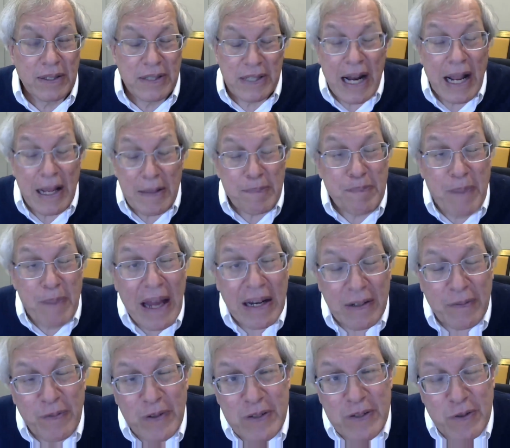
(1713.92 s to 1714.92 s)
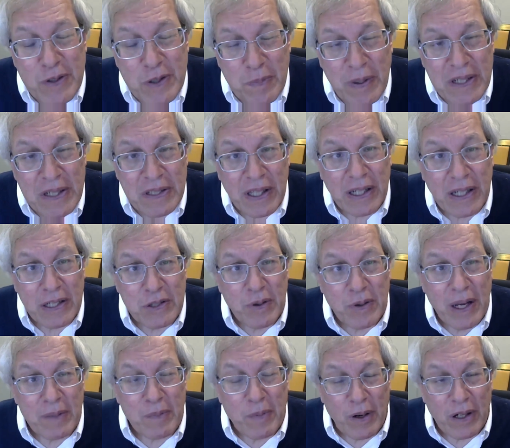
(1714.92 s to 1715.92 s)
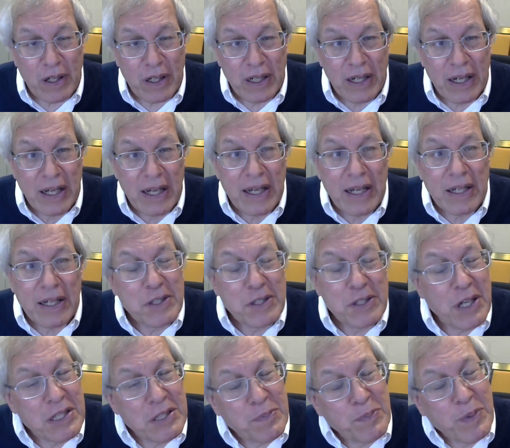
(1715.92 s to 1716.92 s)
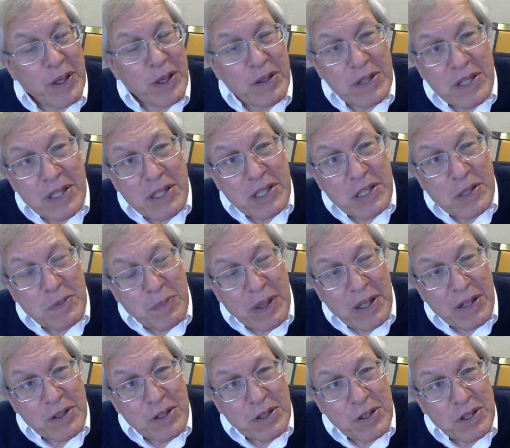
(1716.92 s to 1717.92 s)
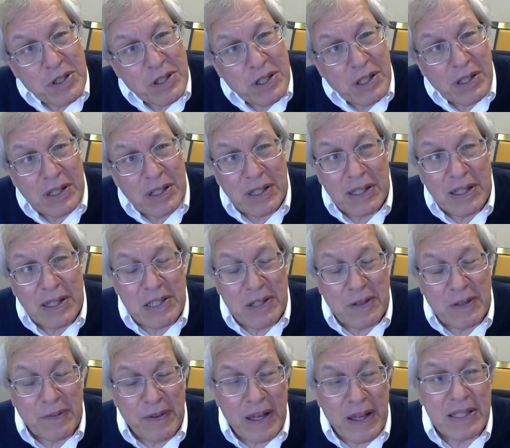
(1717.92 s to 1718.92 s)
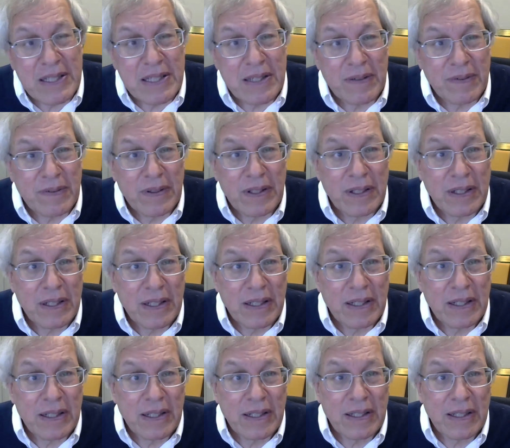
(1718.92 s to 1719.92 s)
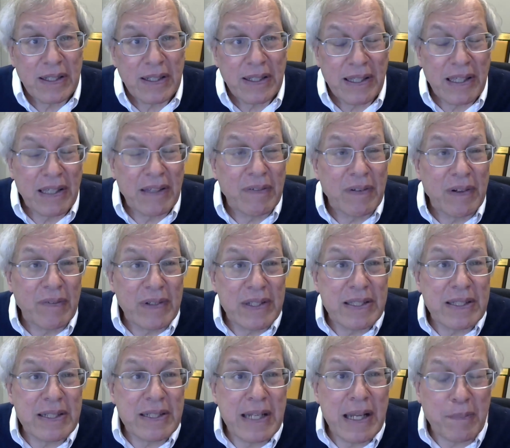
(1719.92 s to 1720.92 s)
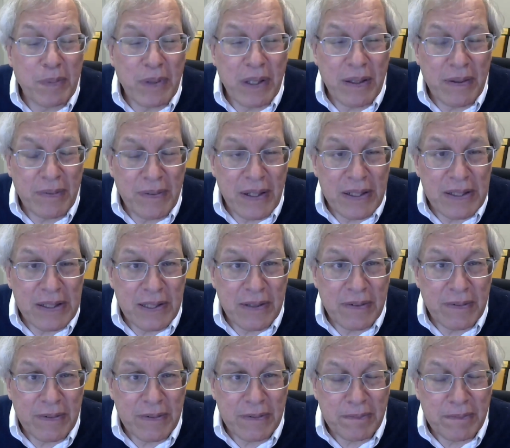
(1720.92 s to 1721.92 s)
deny benefits for speech like a trademark just because the speech is offensive, even if it's deeply offensive.